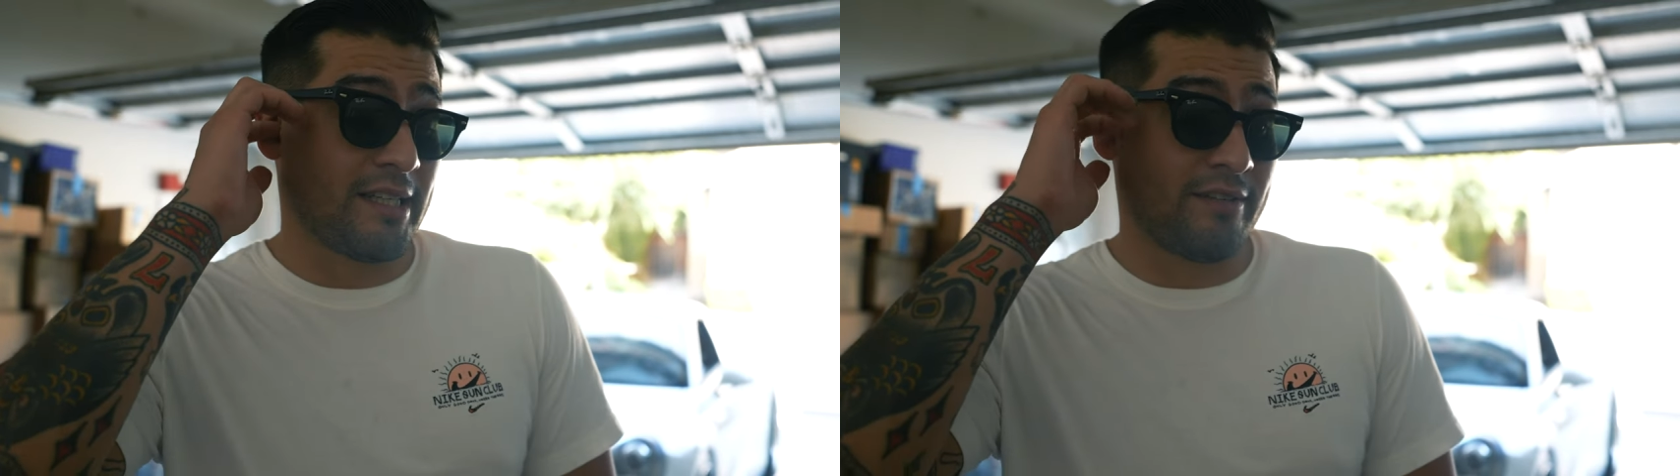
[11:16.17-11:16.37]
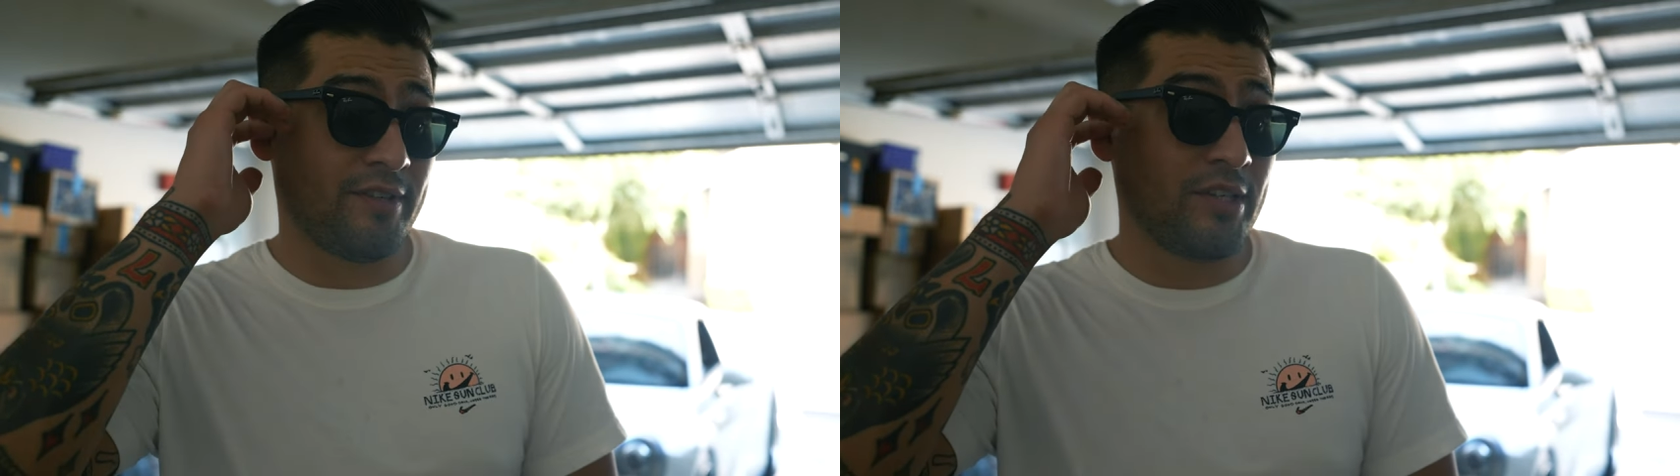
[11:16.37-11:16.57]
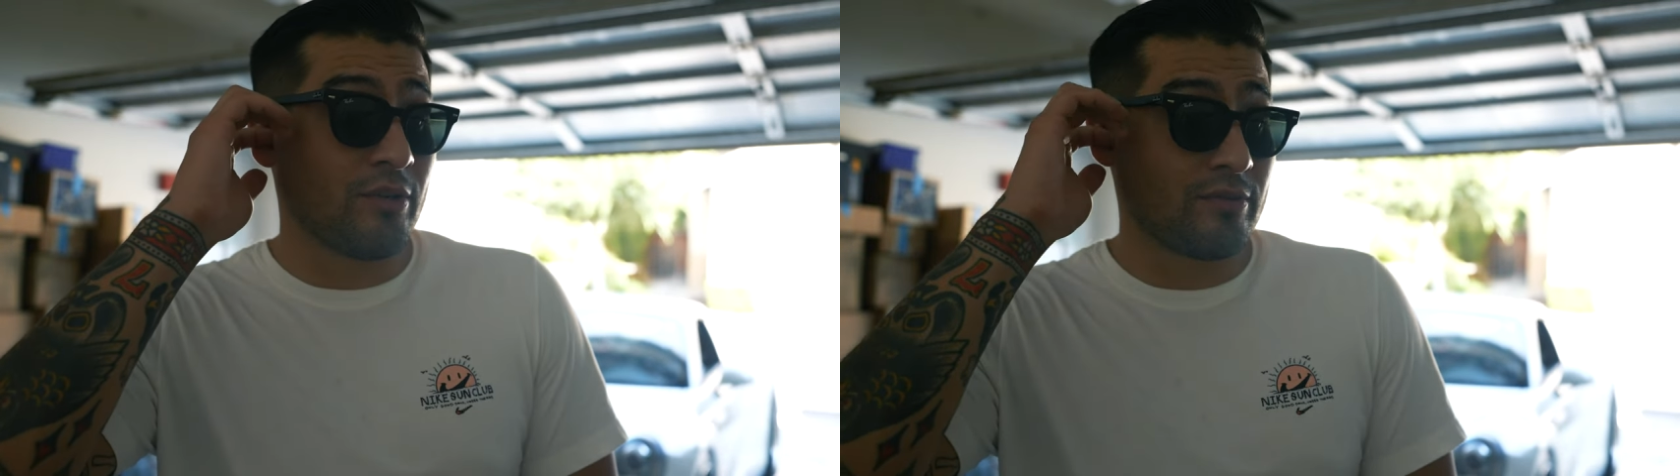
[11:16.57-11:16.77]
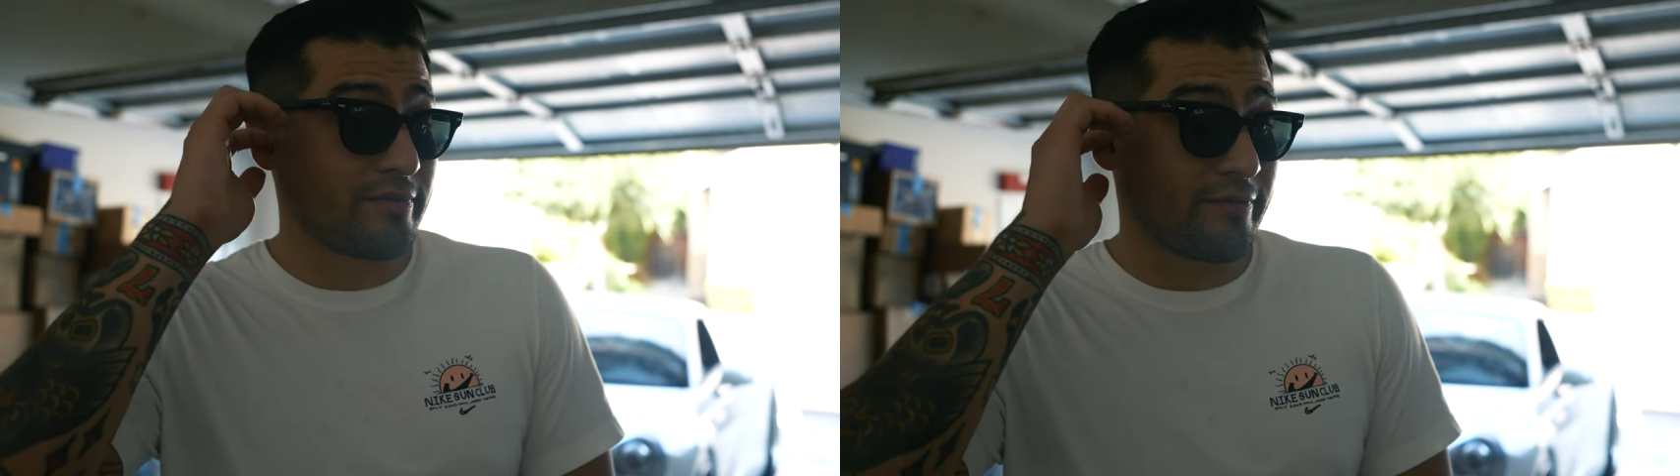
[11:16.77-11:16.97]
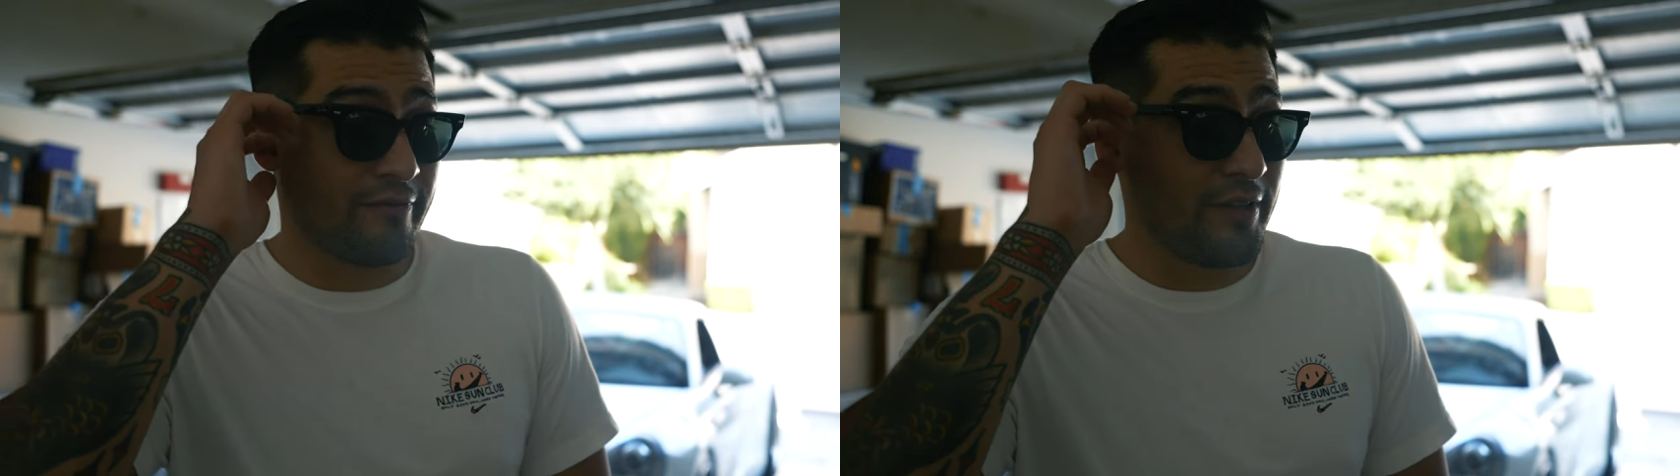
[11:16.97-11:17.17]
And if you don't
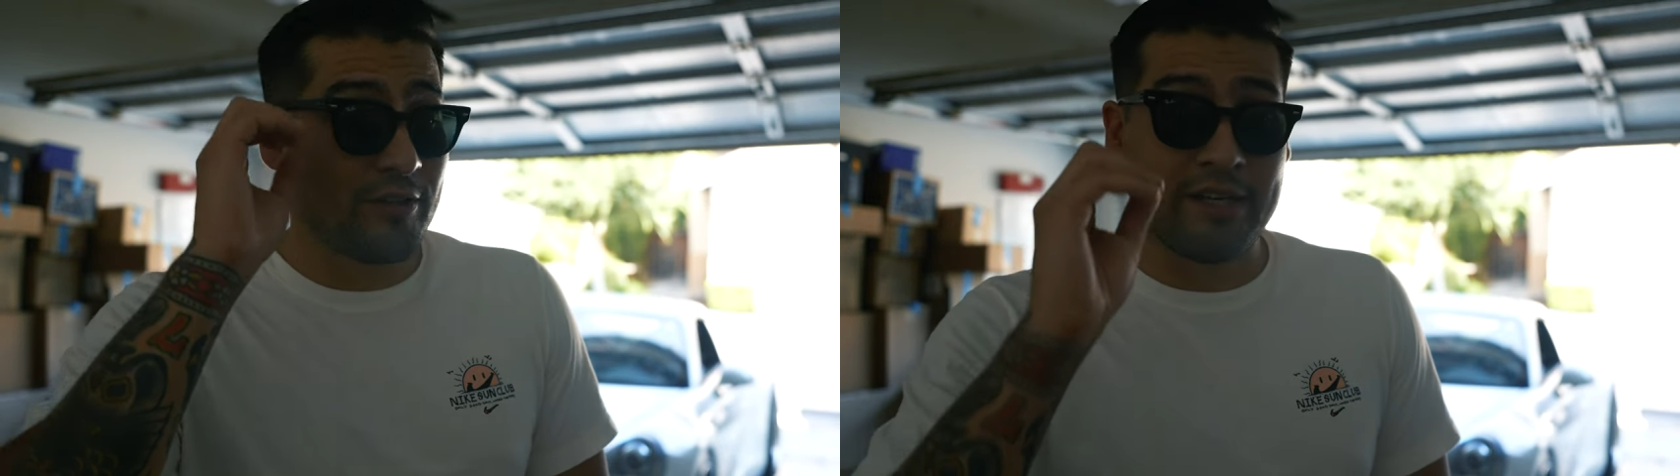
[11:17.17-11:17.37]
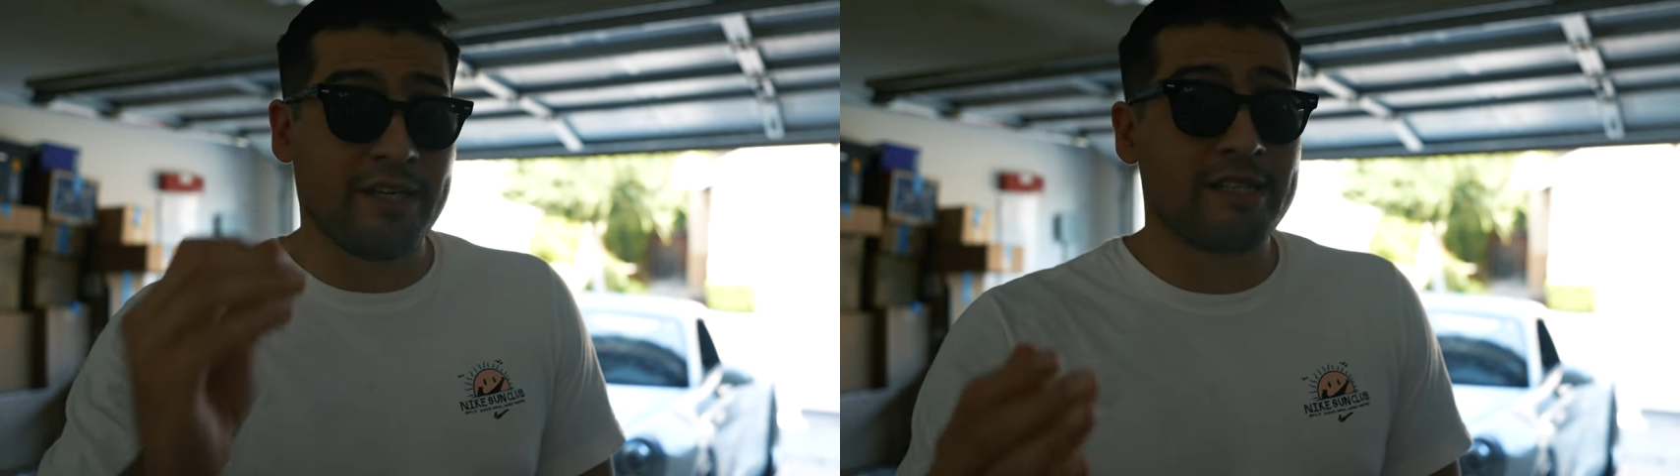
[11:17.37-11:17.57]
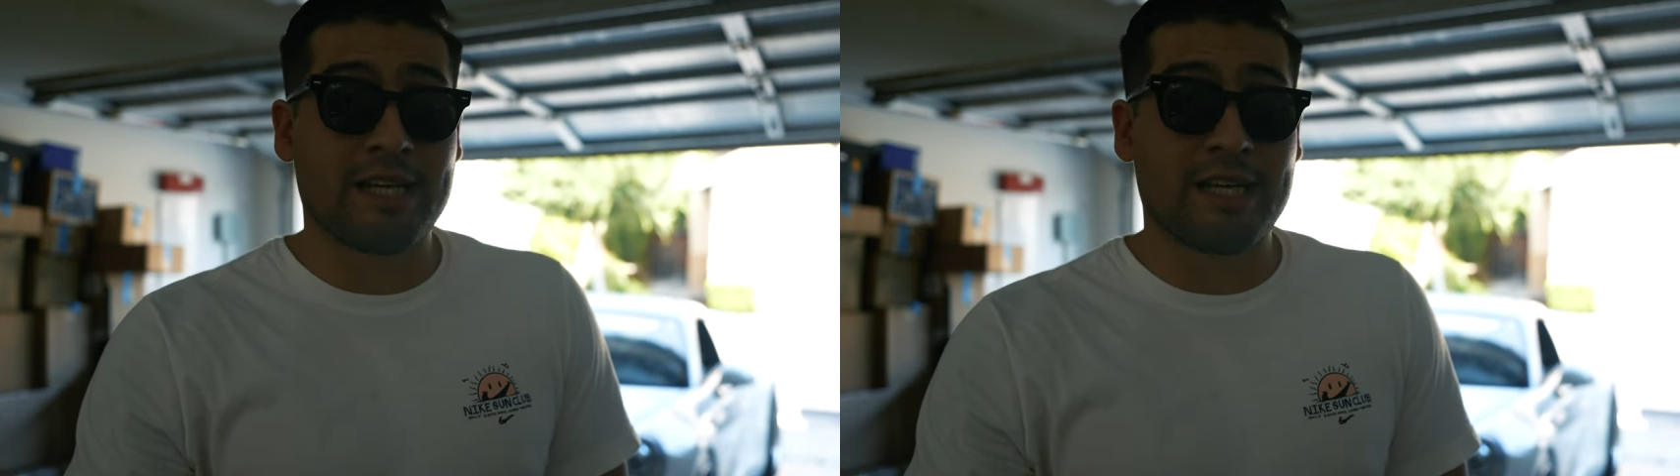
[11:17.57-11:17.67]
feel any